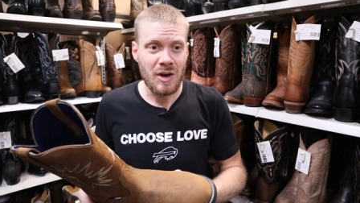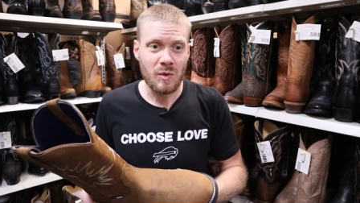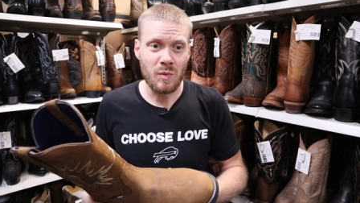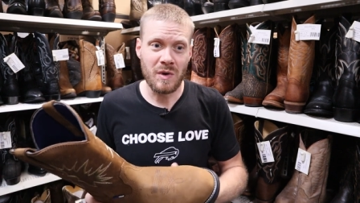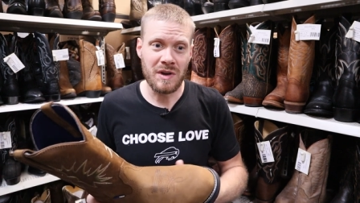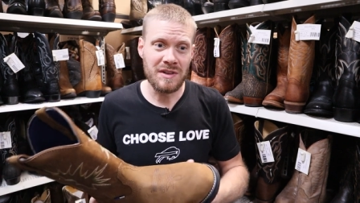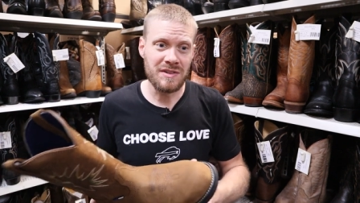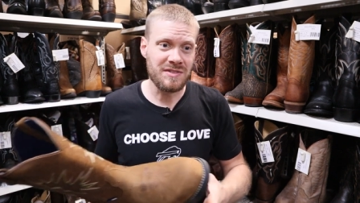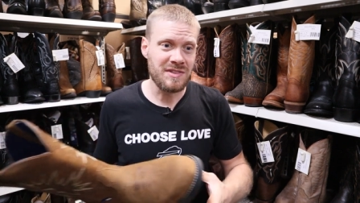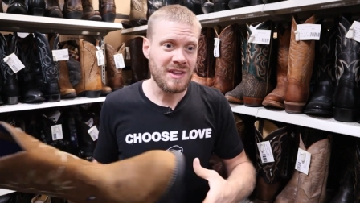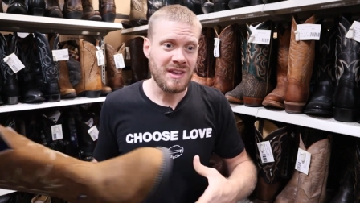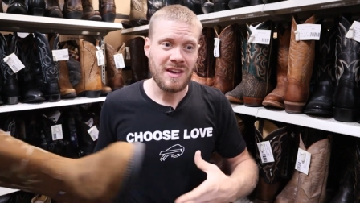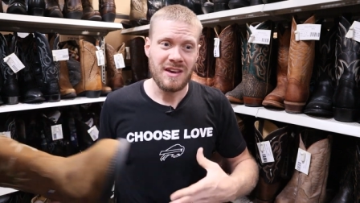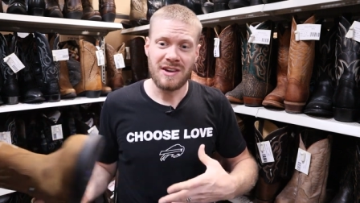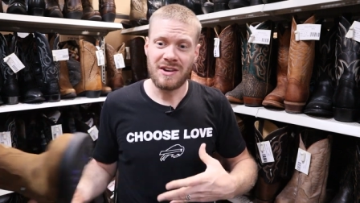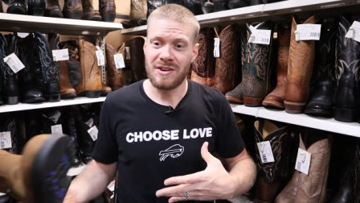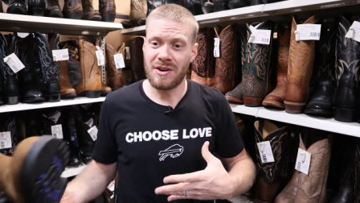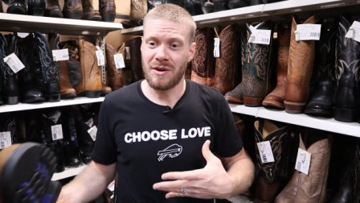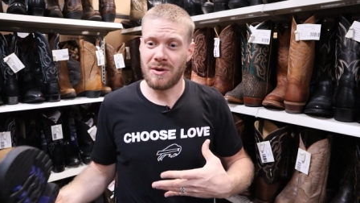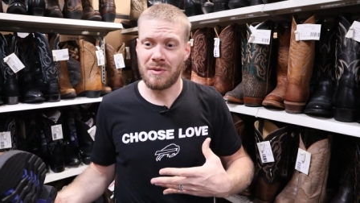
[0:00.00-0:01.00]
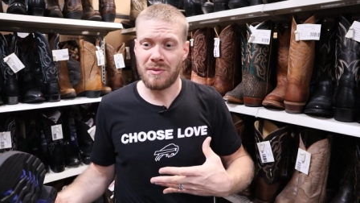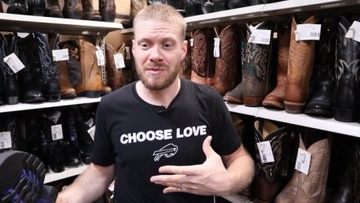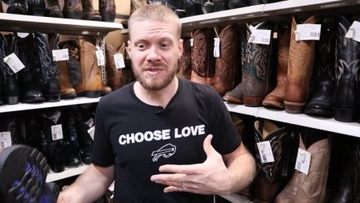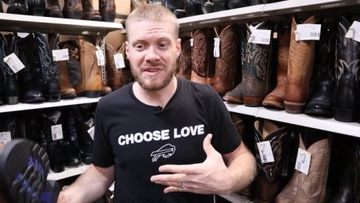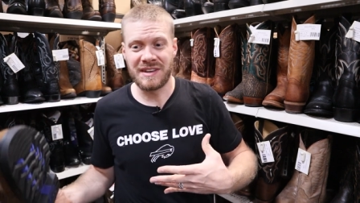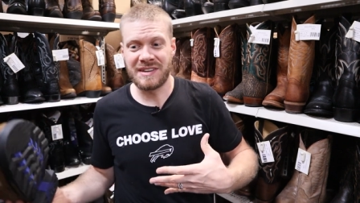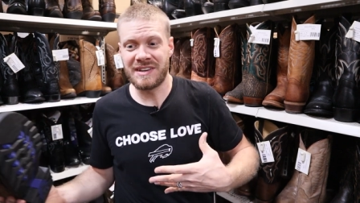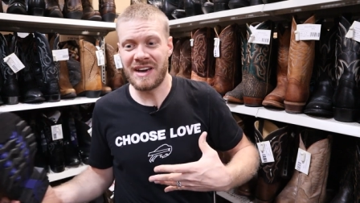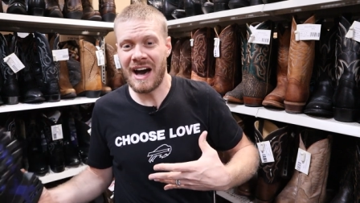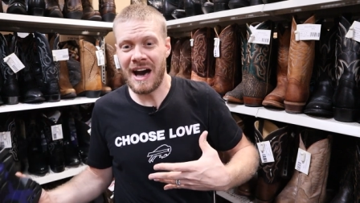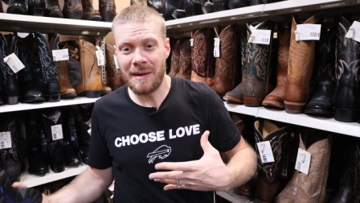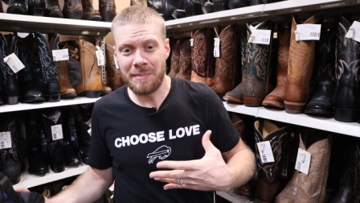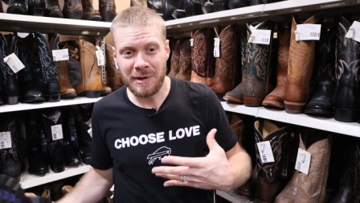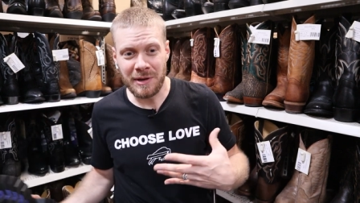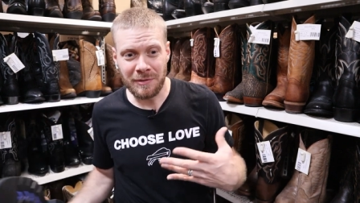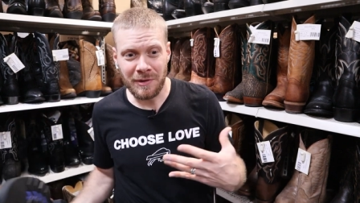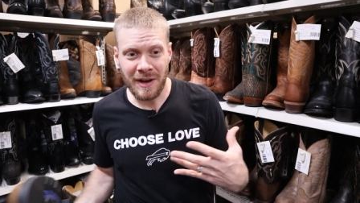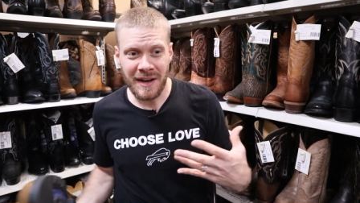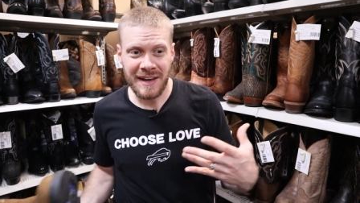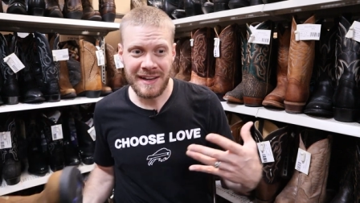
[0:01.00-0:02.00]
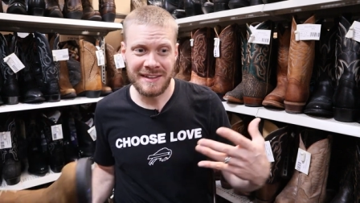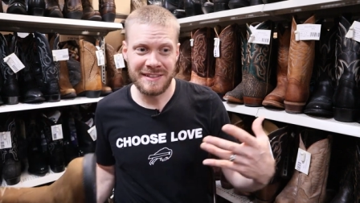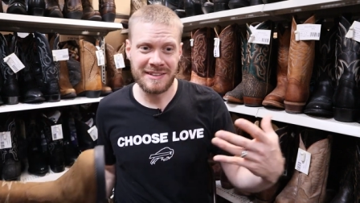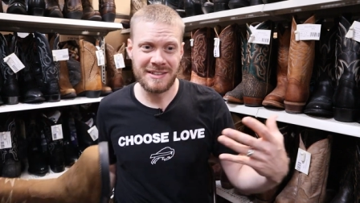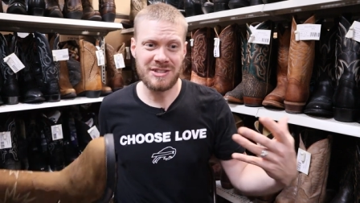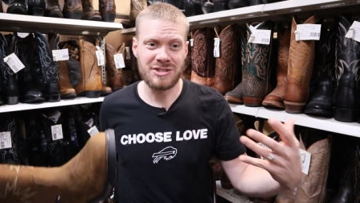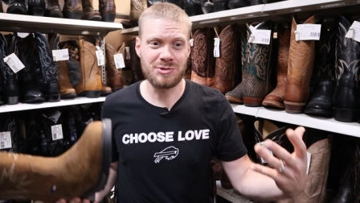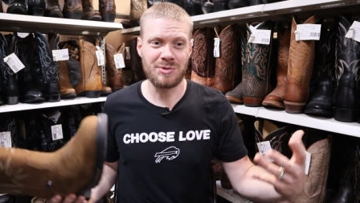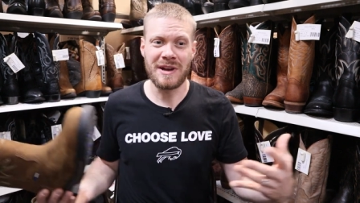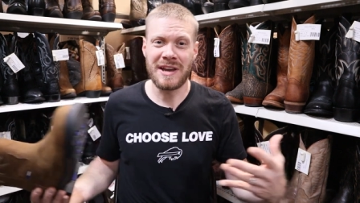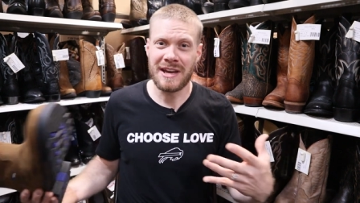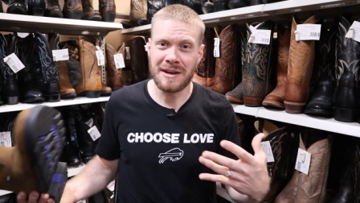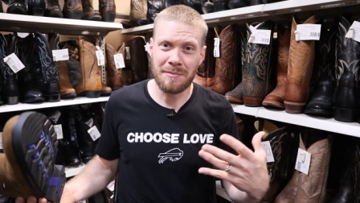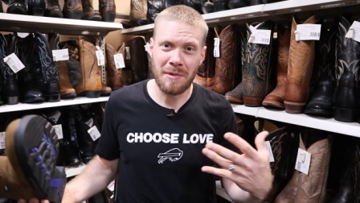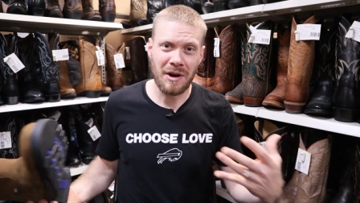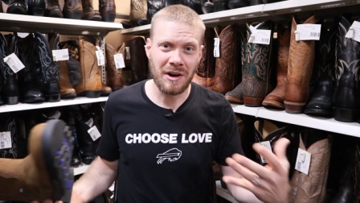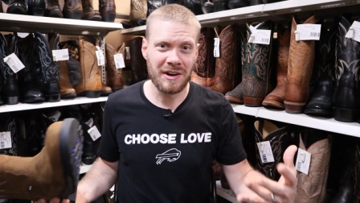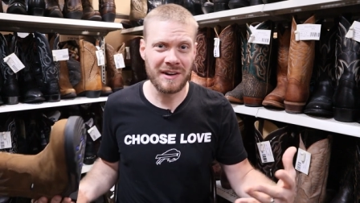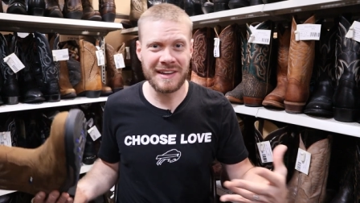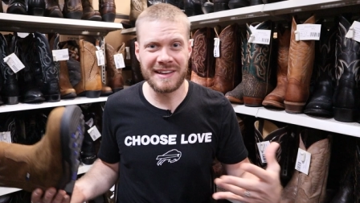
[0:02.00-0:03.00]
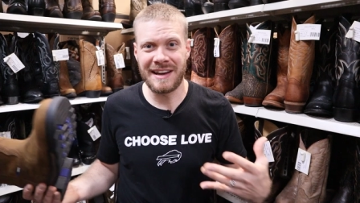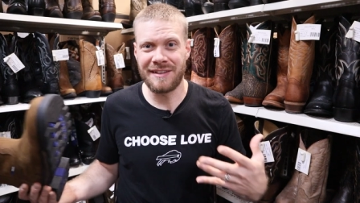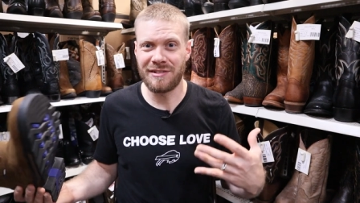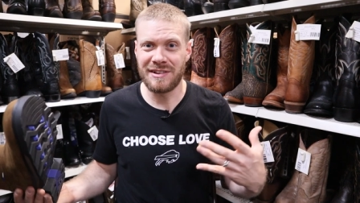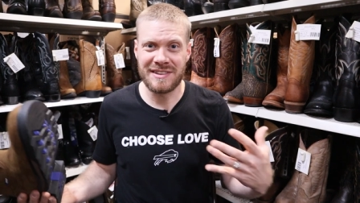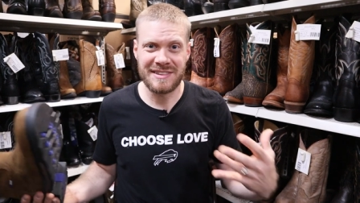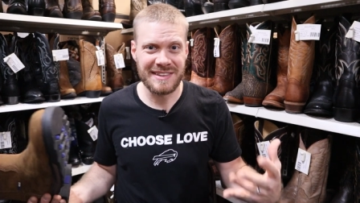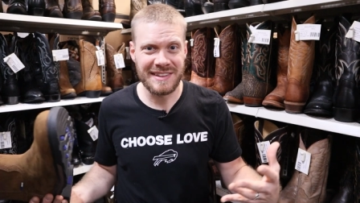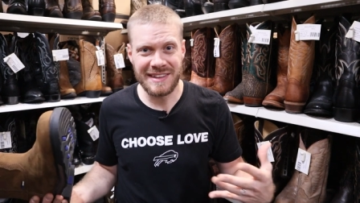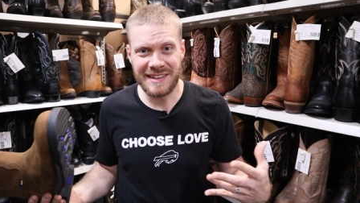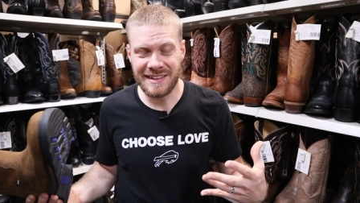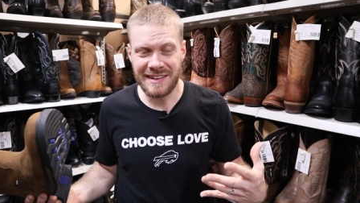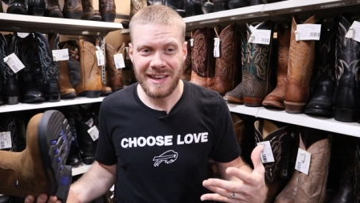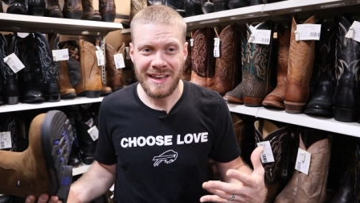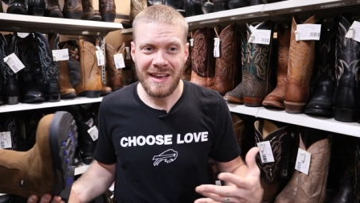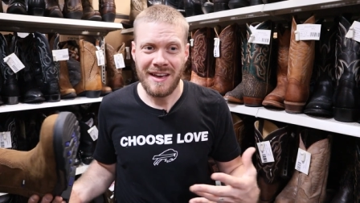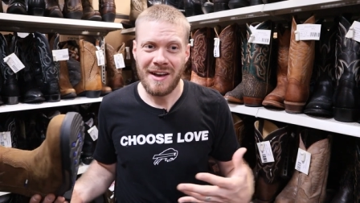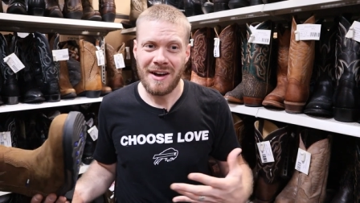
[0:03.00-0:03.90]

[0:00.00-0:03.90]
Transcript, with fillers: with, you know, the copyright and the trademark and everything